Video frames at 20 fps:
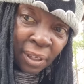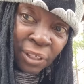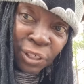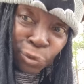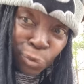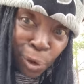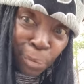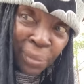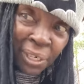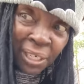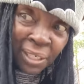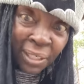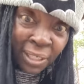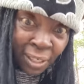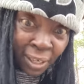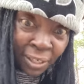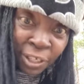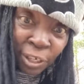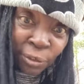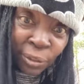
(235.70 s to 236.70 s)
You want me to
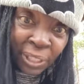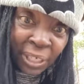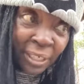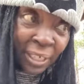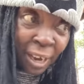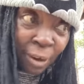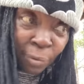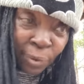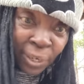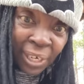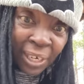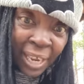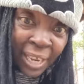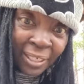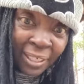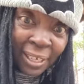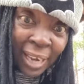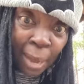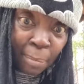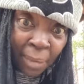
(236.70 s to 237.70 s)
suck your dick not
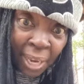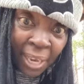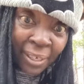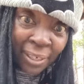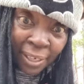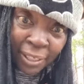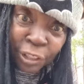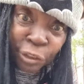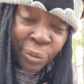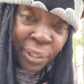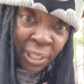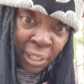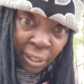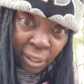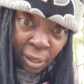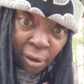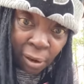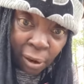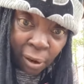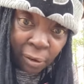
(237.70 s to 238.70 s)
realizing I might cut your
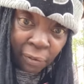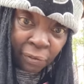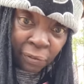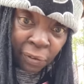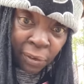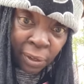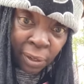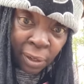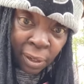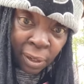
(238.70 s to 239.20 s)
dick off.